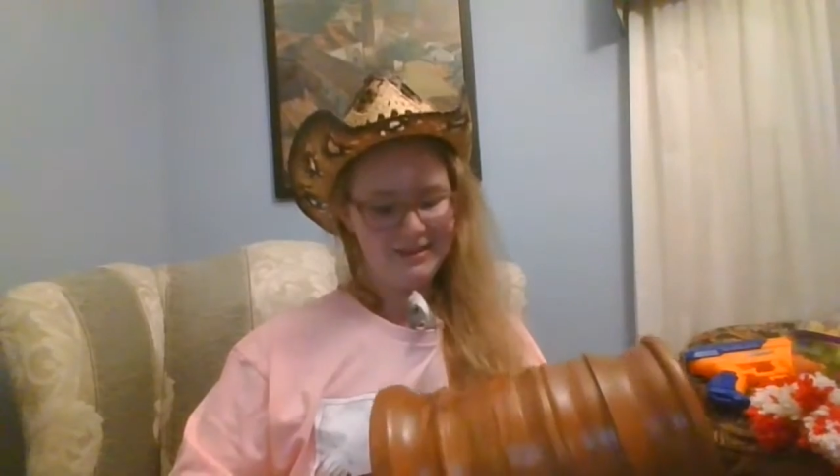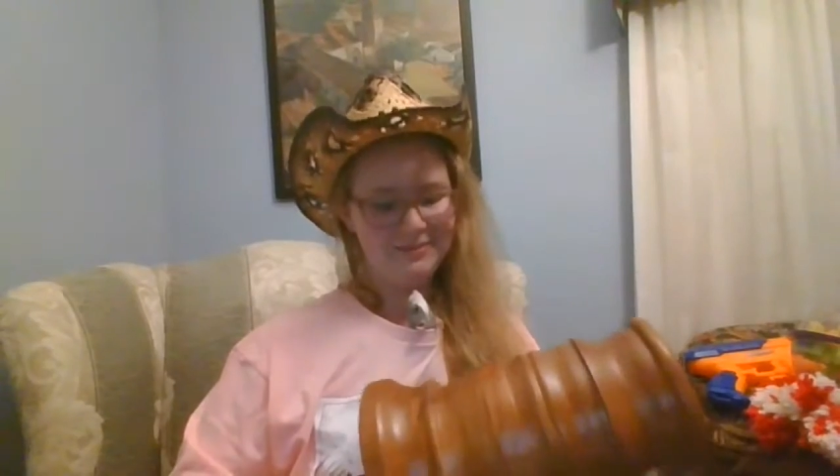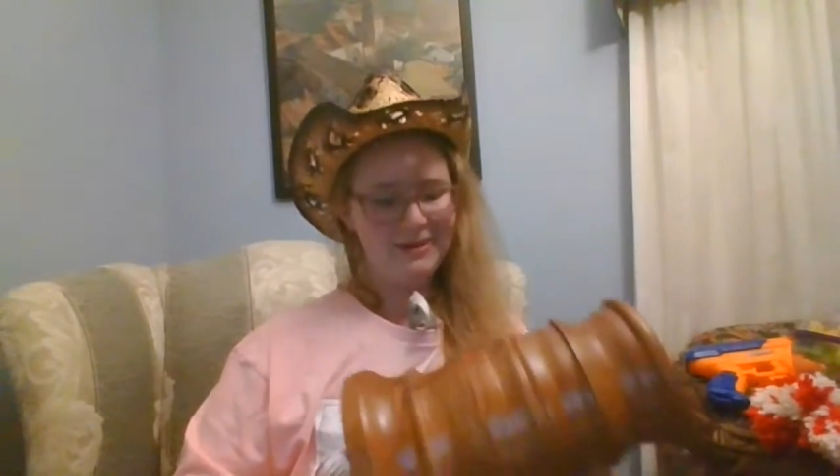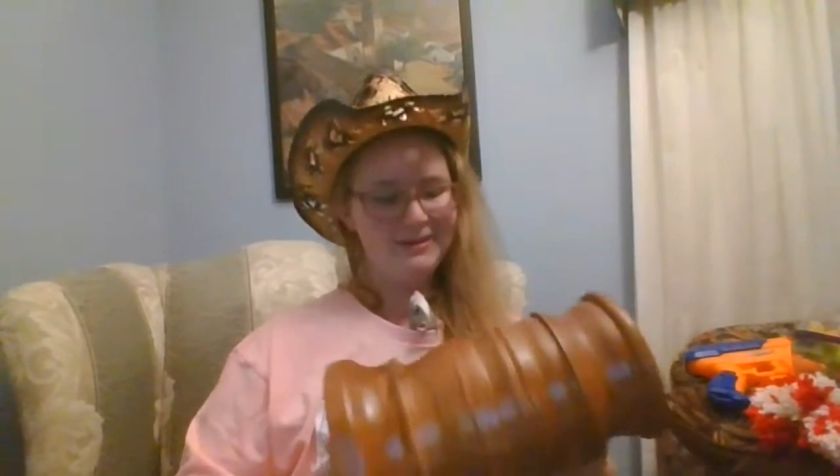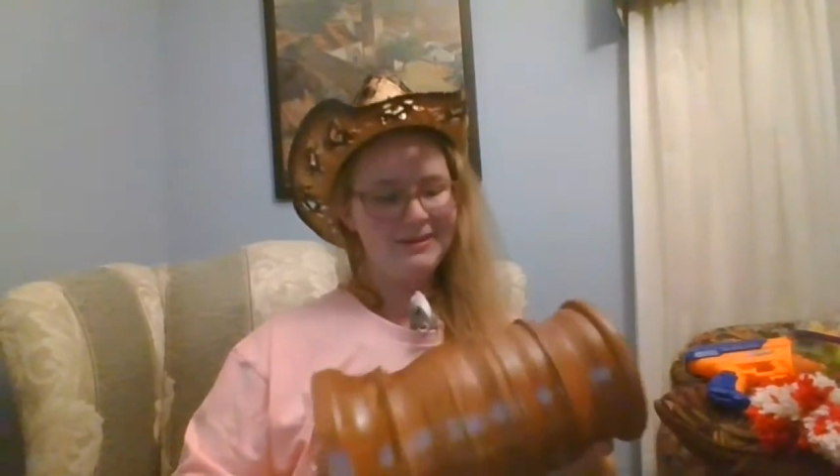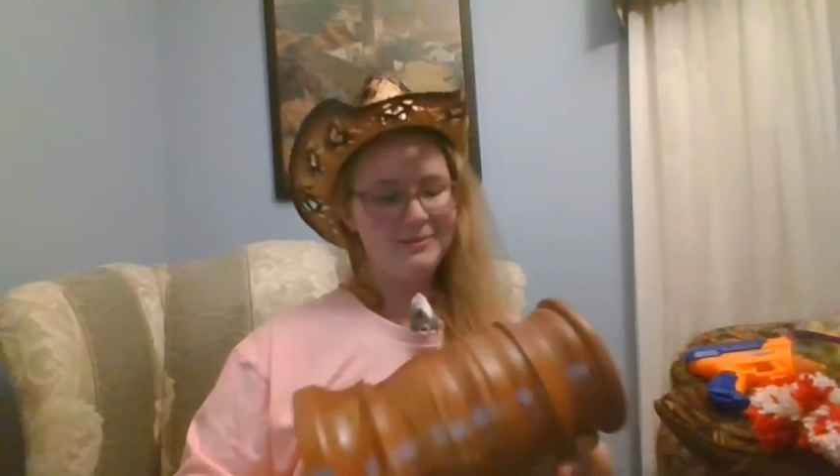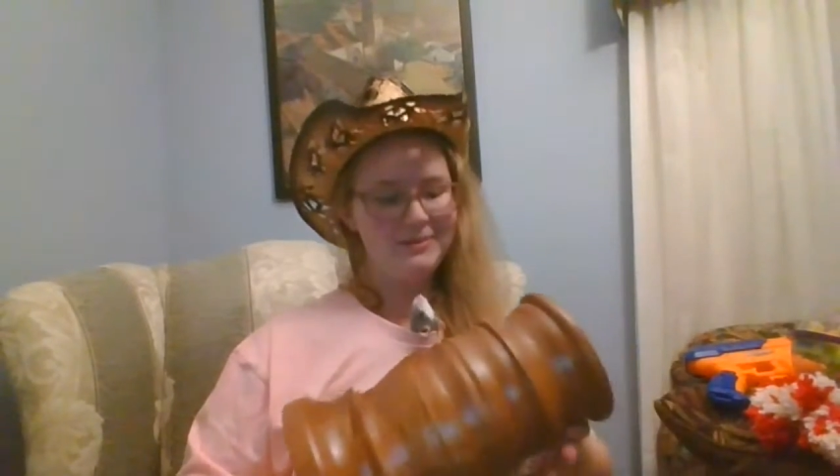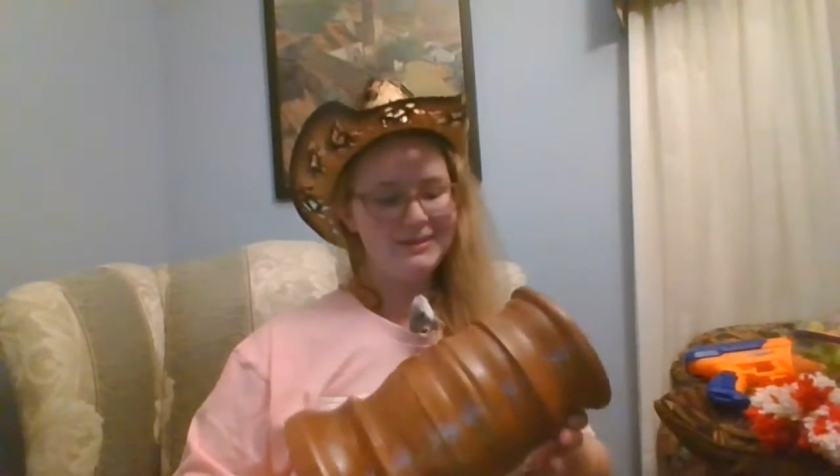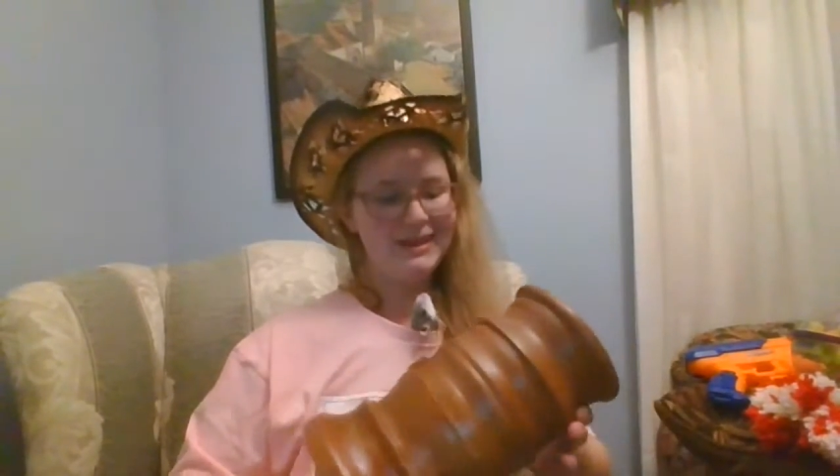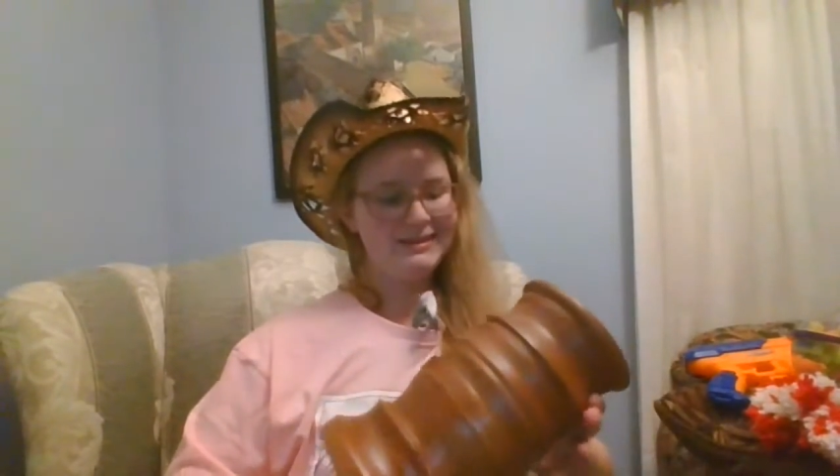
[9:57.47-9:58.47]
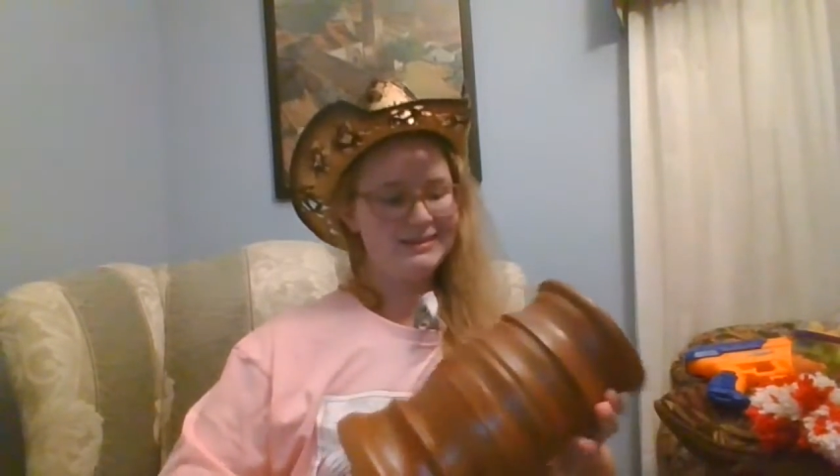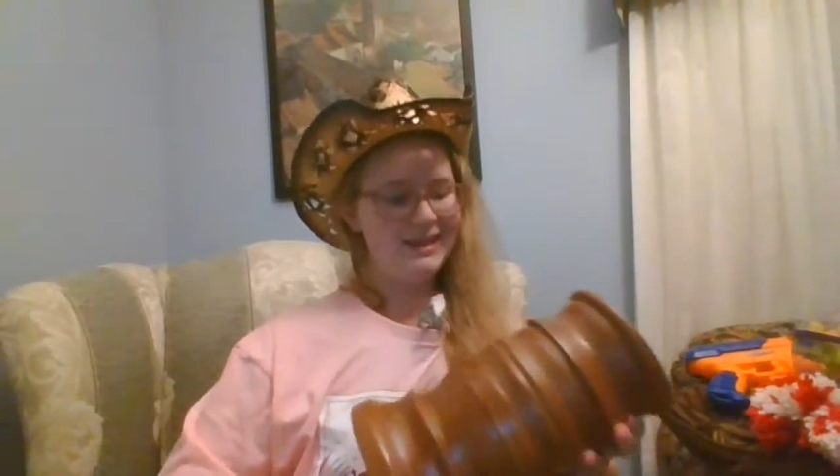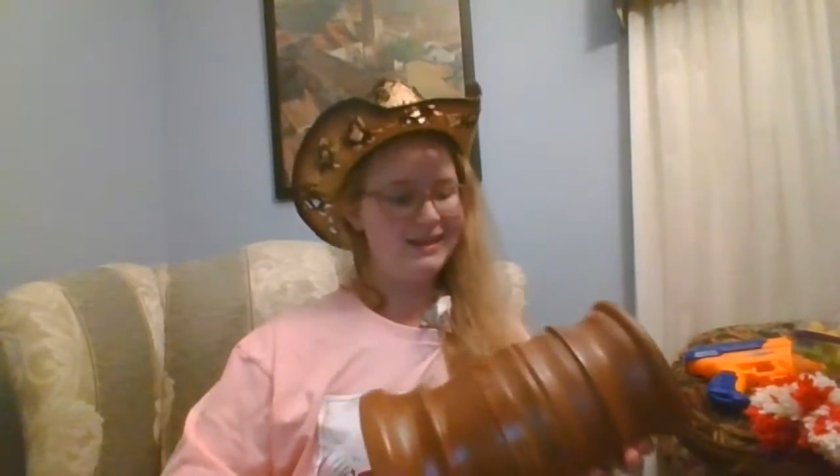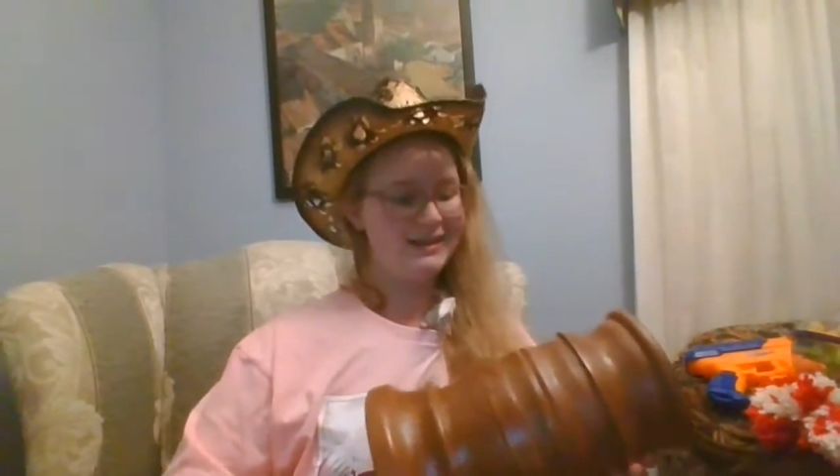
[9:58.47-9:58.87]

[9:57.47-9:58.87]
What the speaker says: But besides that,